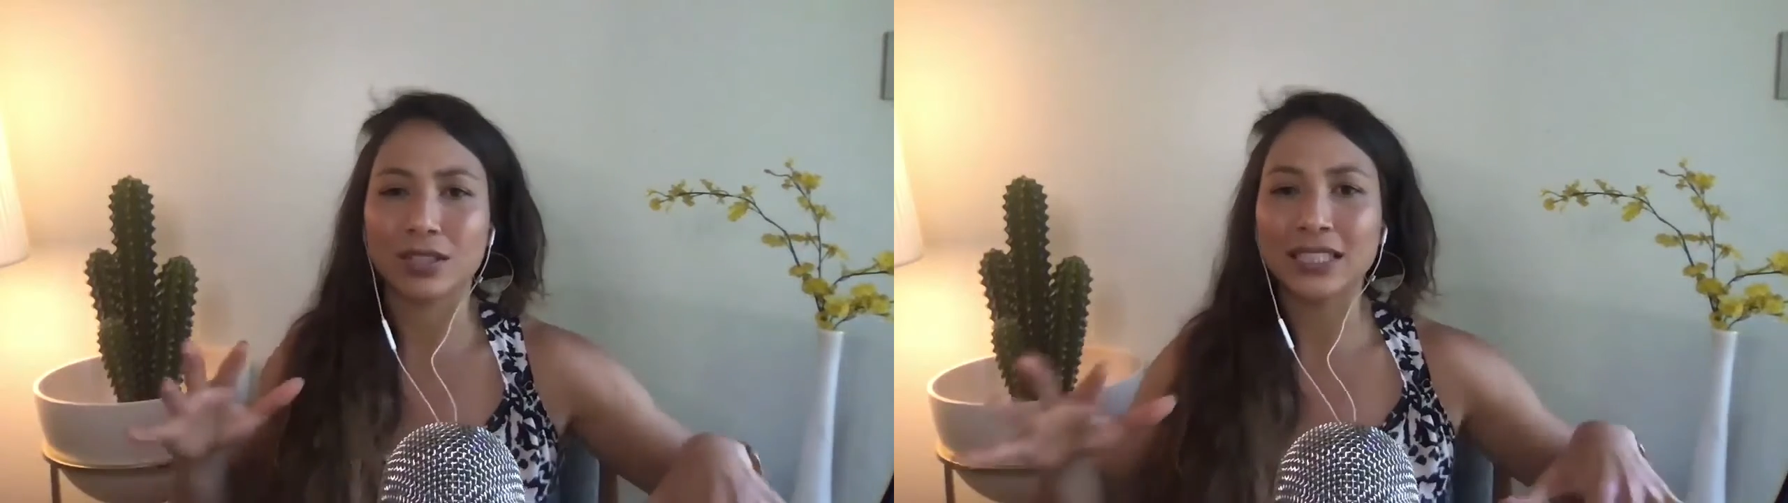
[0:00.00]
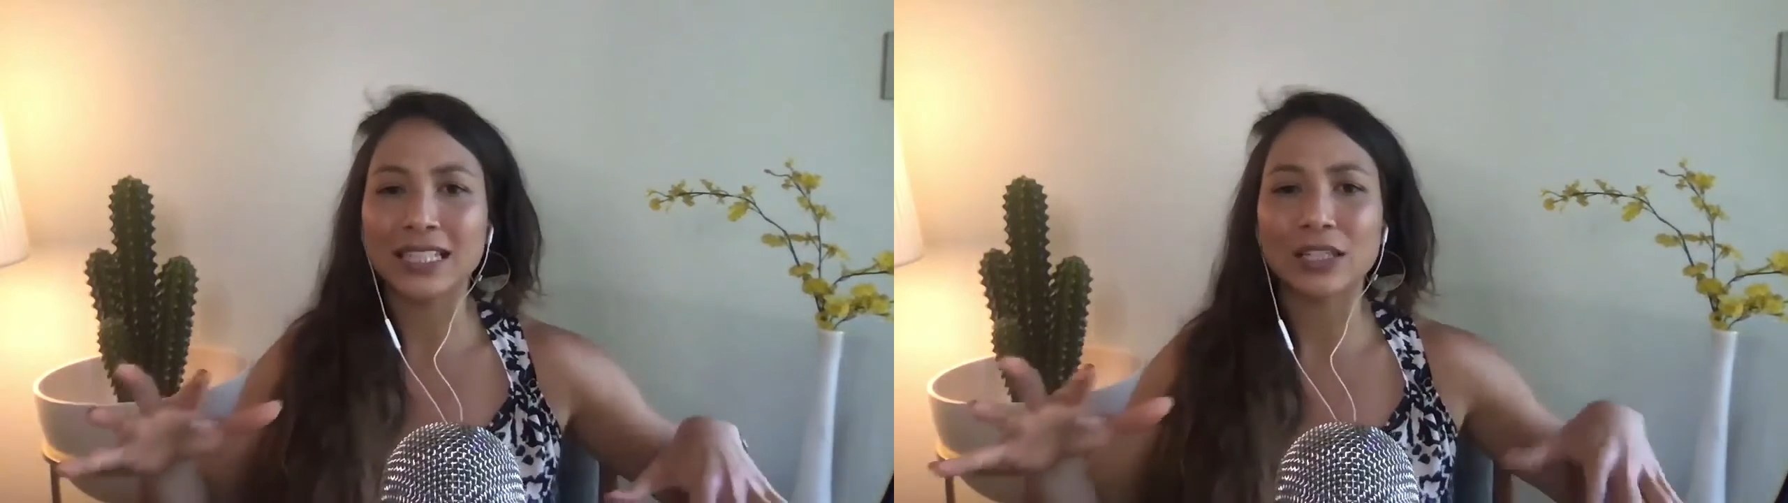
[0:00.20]

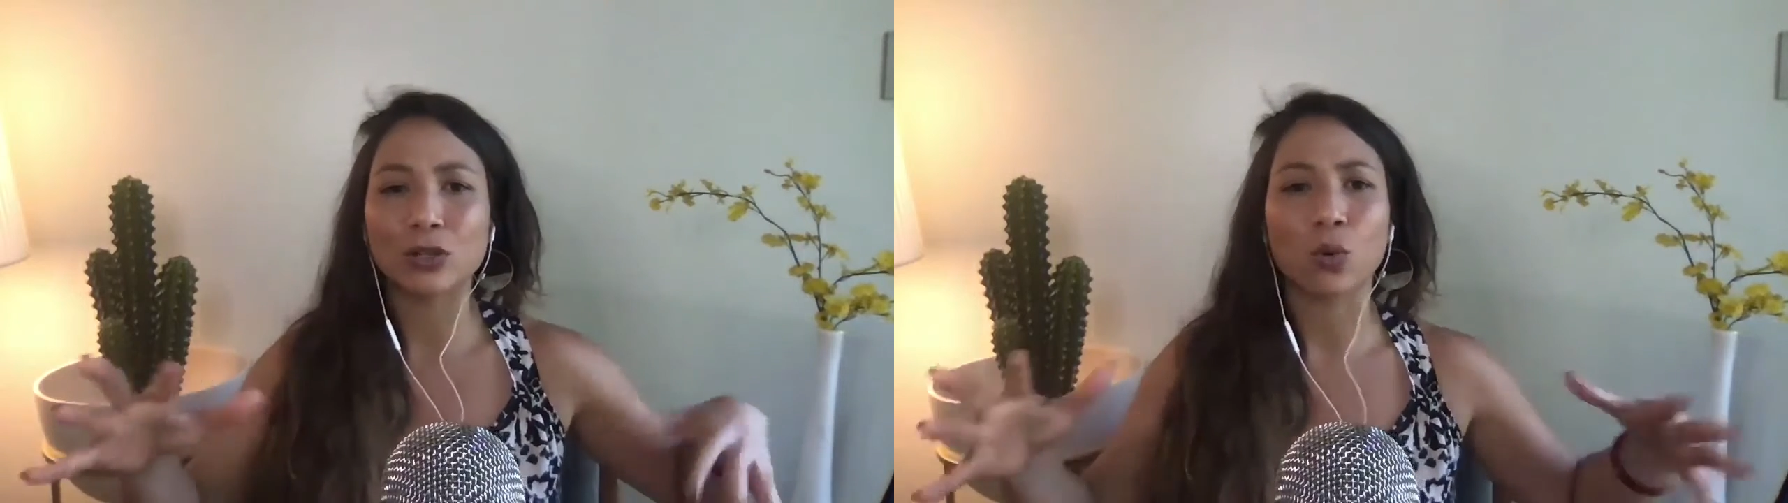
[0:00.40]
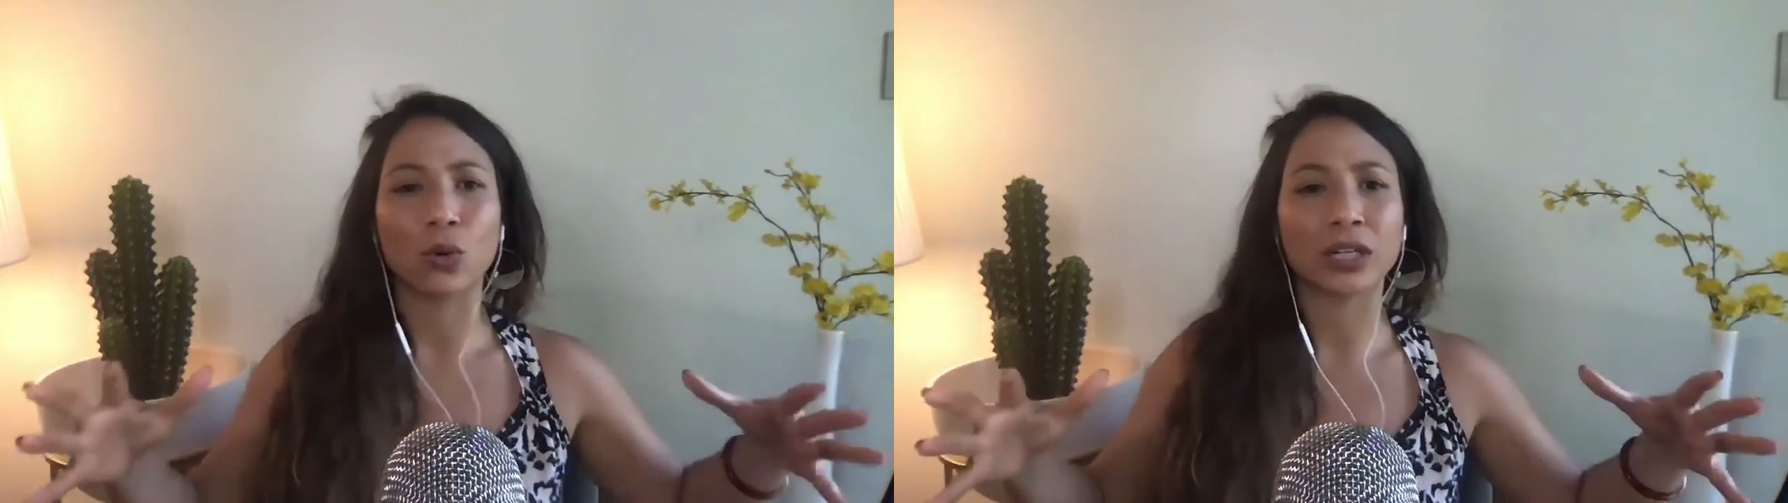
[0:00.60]
clean and
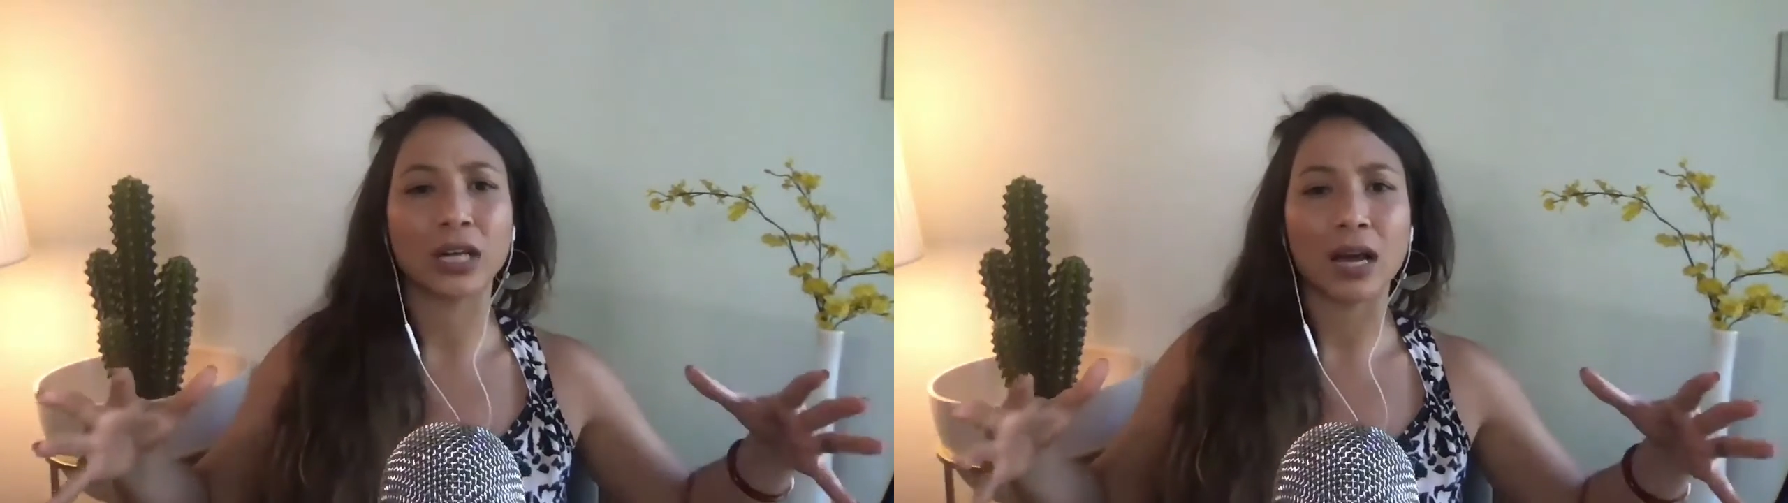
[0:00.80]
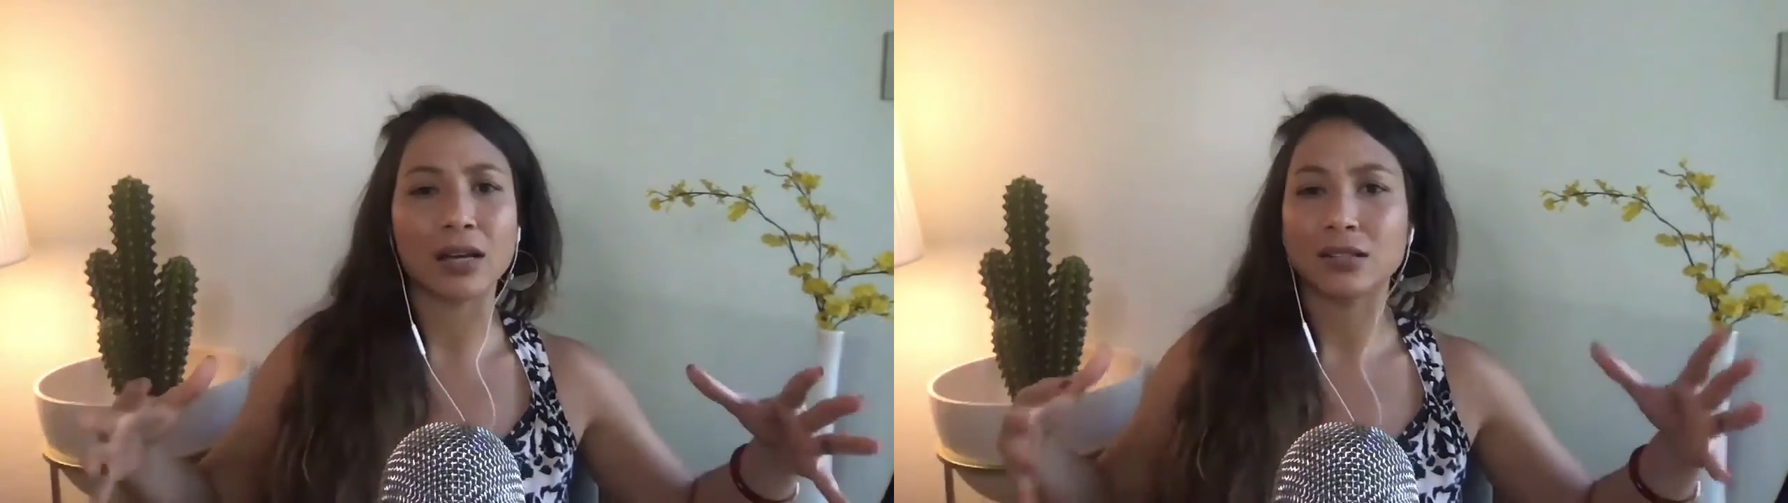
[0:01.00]

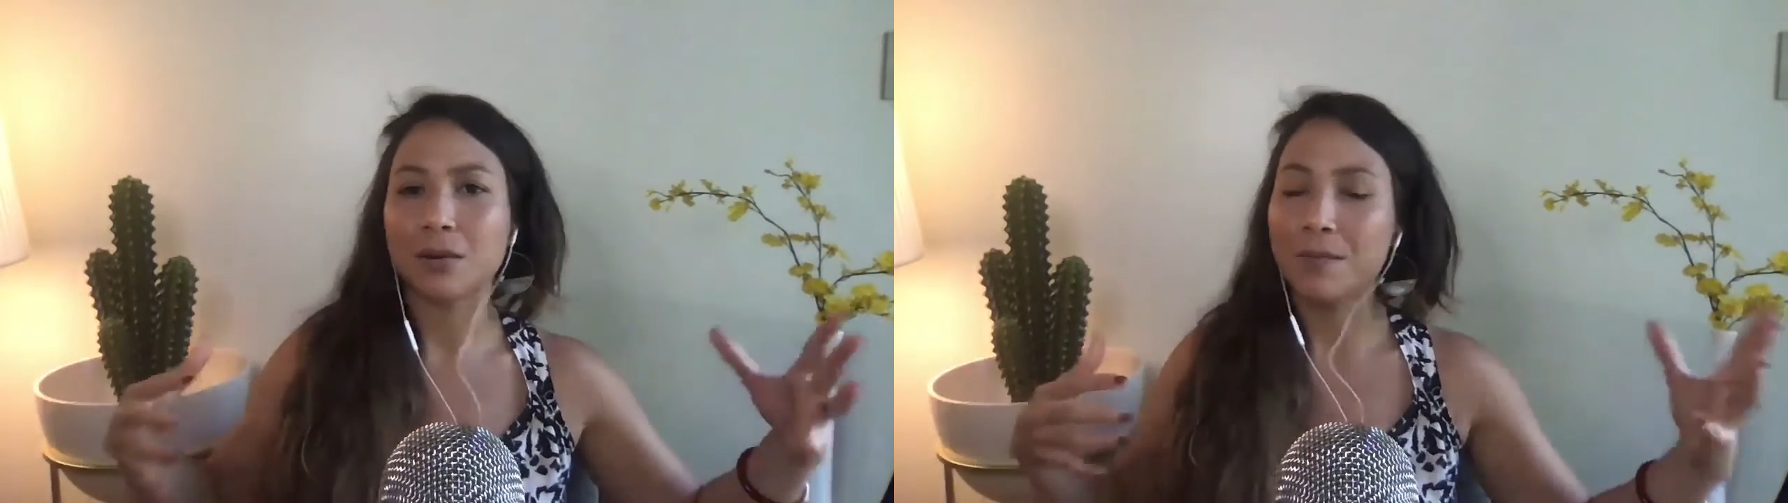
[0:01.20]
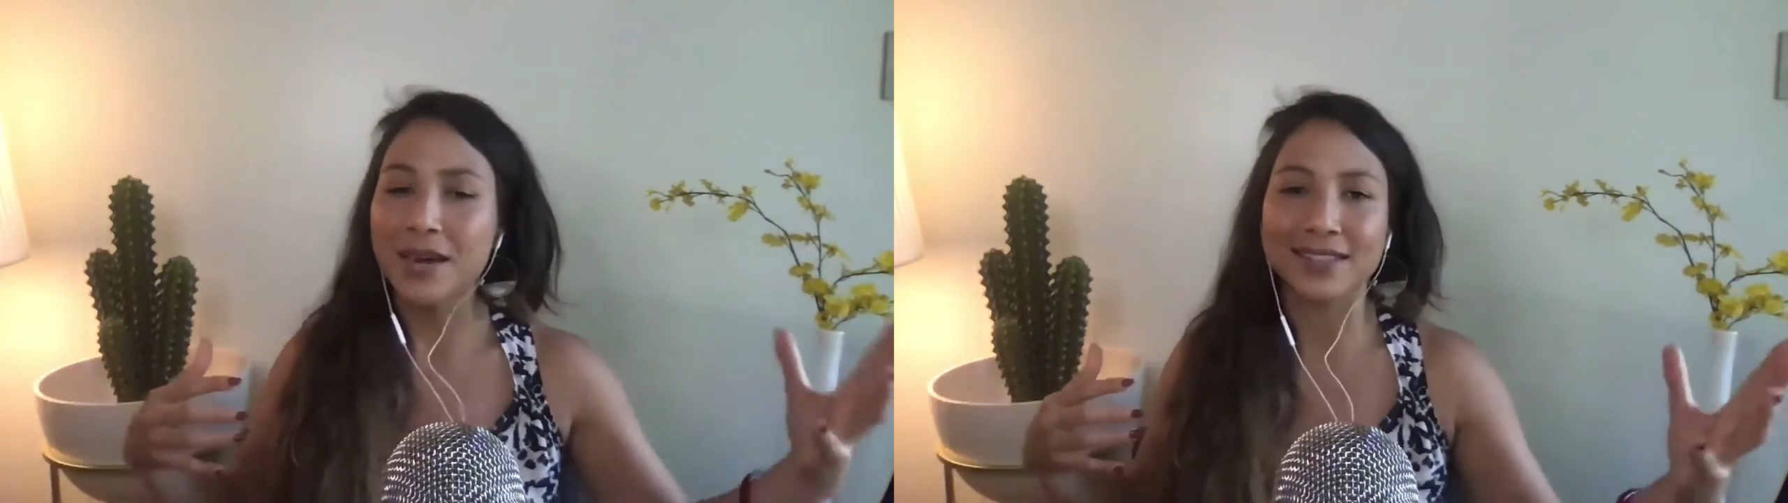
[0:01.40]
organize,
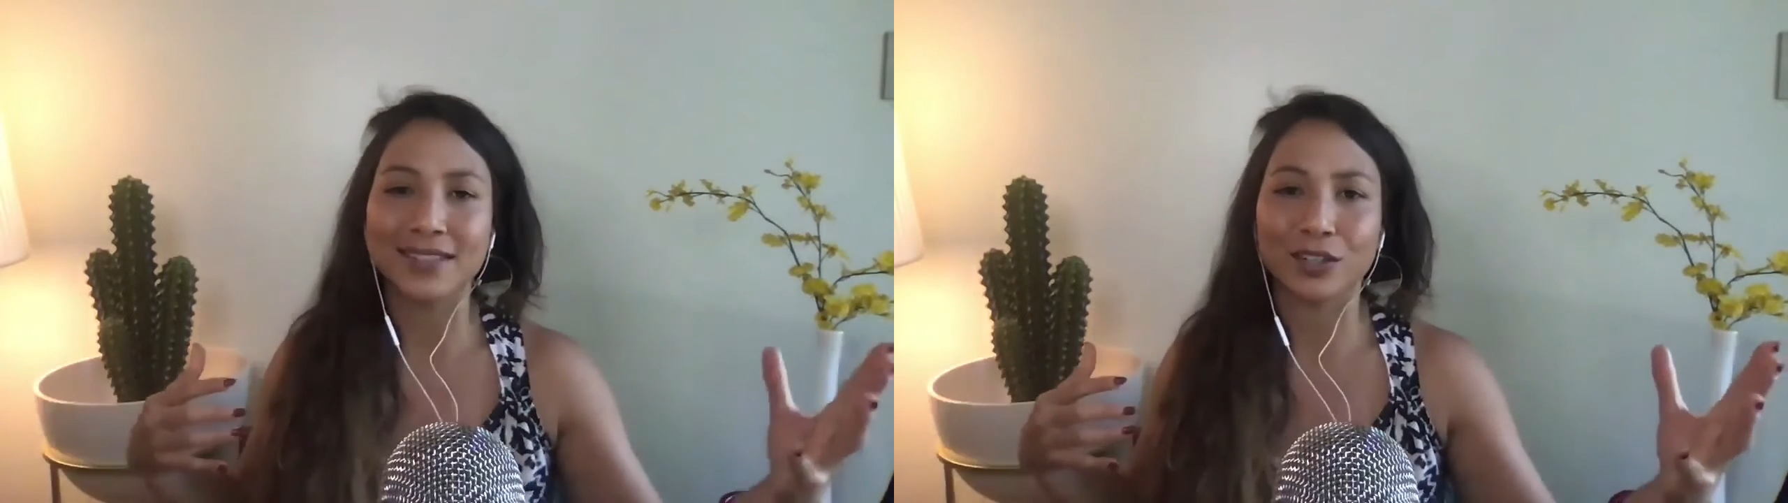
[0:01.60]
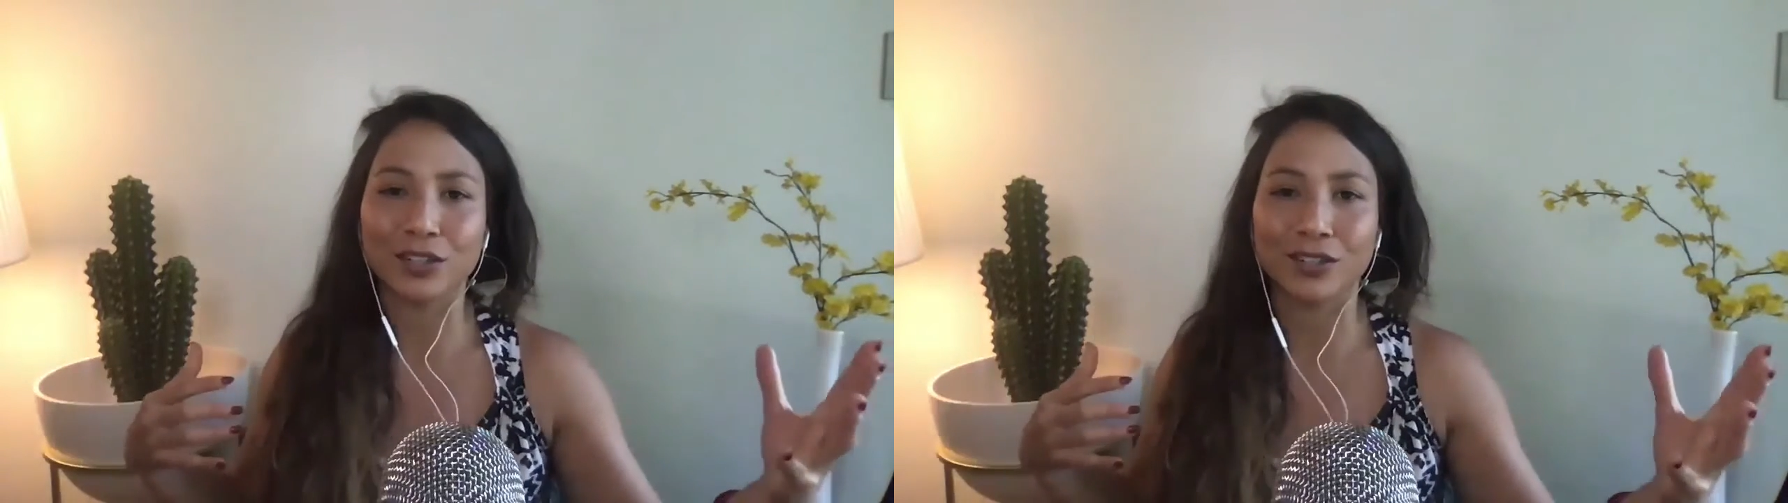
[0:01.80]
make
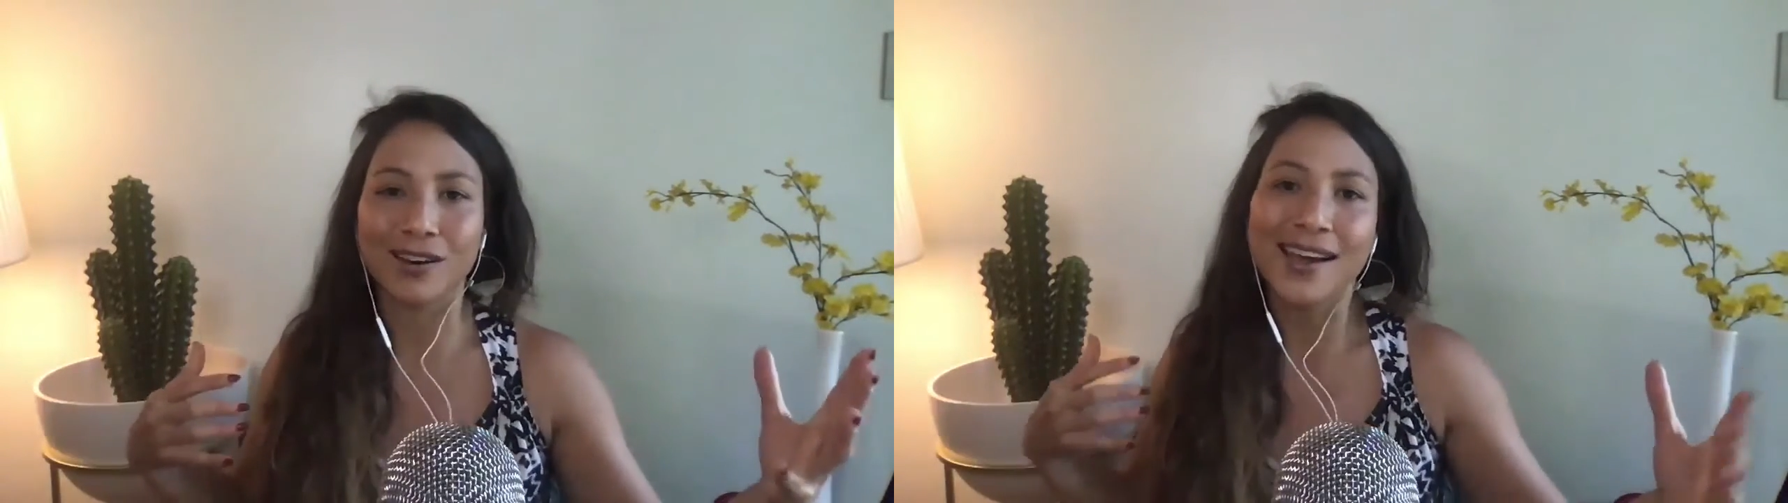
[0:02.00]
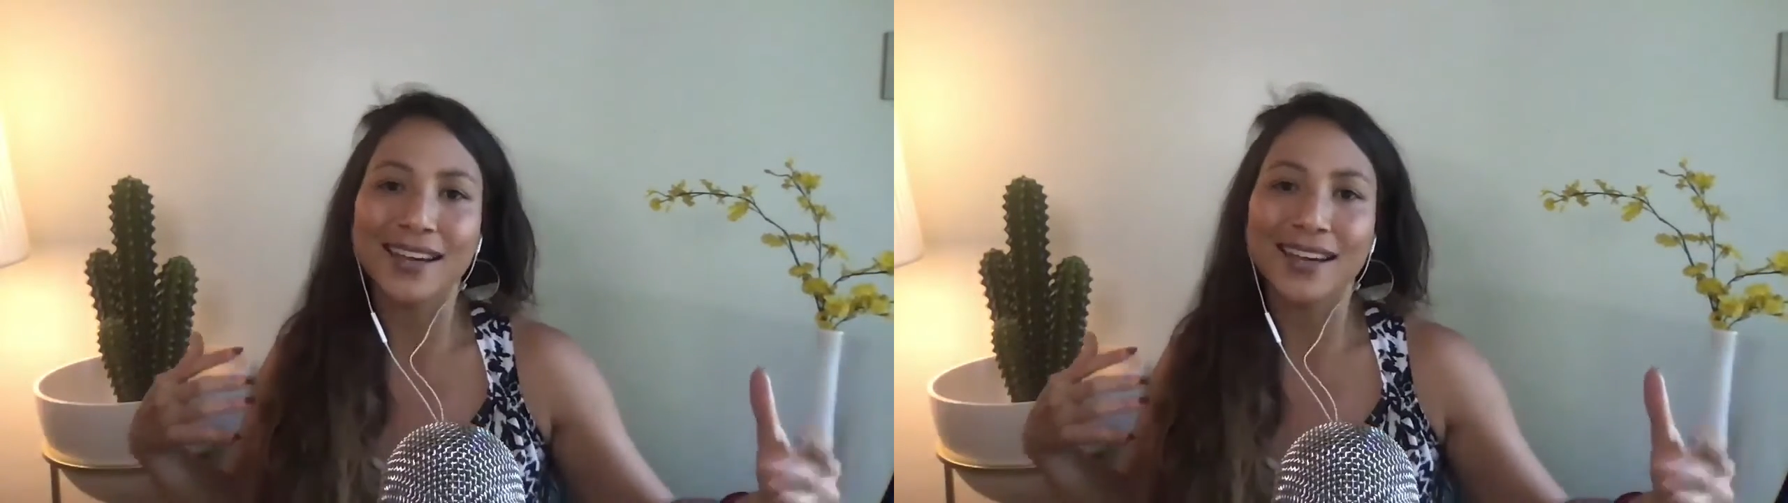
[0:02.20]
dinner,